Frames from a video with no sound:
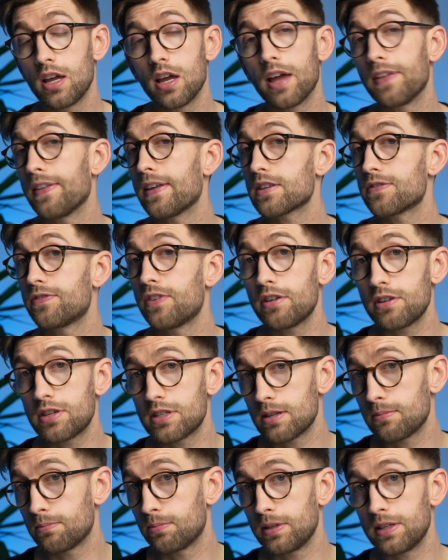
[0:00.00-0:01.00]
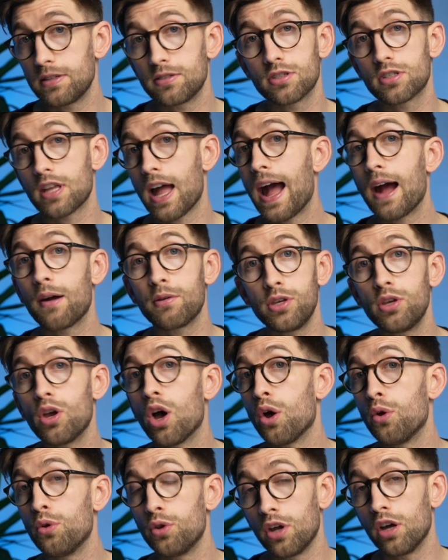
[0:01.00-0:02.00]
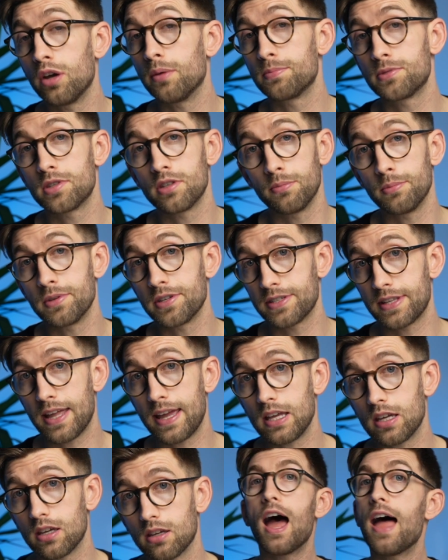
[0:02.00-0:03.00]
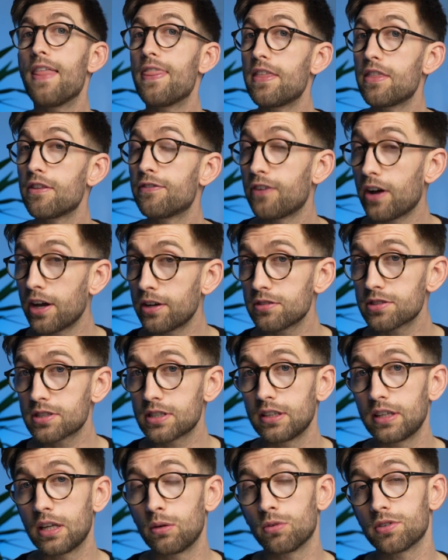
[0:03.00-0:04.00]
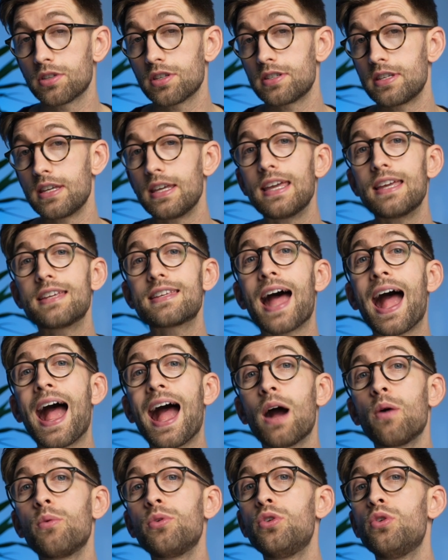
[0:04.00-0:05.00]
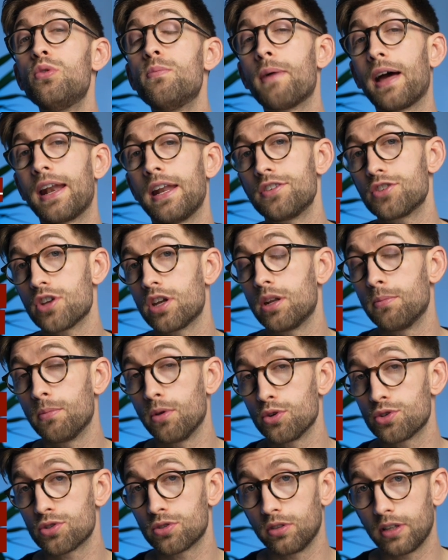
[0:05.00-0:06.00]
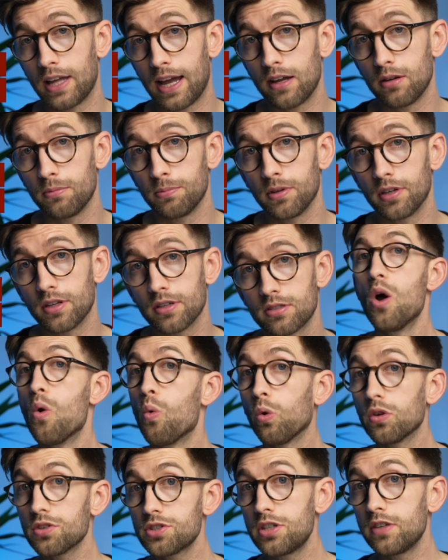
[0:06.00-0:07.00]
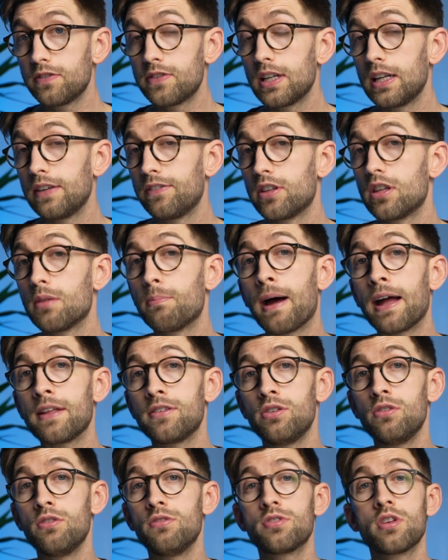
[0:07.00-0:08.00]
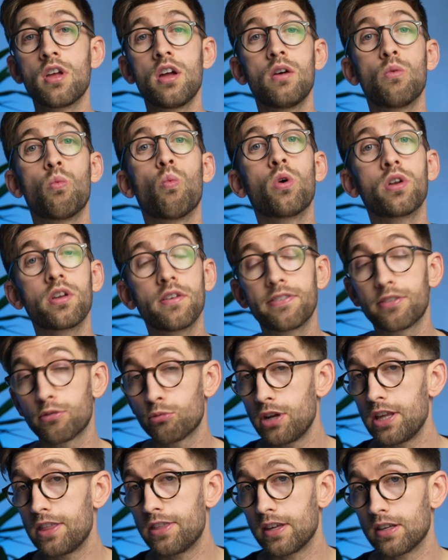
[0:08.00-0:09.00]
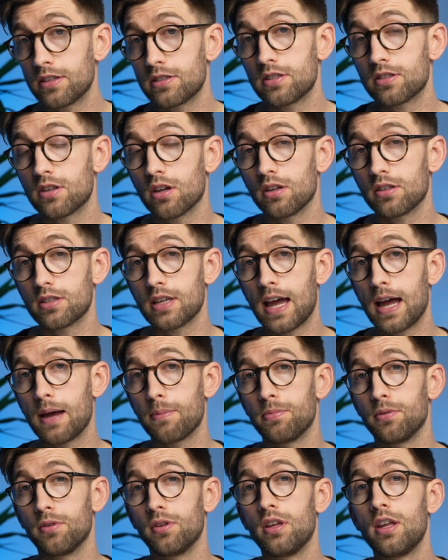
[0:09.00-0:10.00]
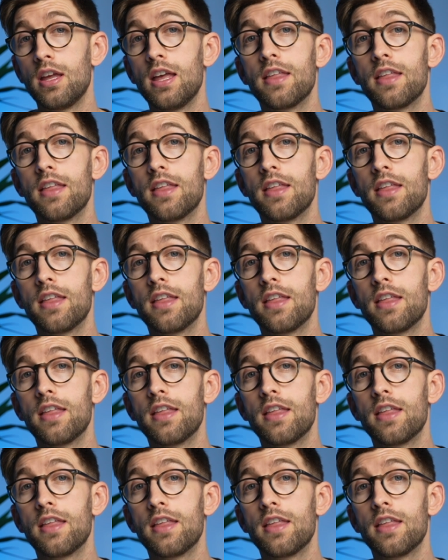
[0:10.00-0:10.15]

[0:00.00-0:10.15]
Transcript: And that's very simply just how you own up to the mistake. And then the final skill they want to see is how you manage an emotional outburst. Once you've delivered the bad news, one of three things is going to happen.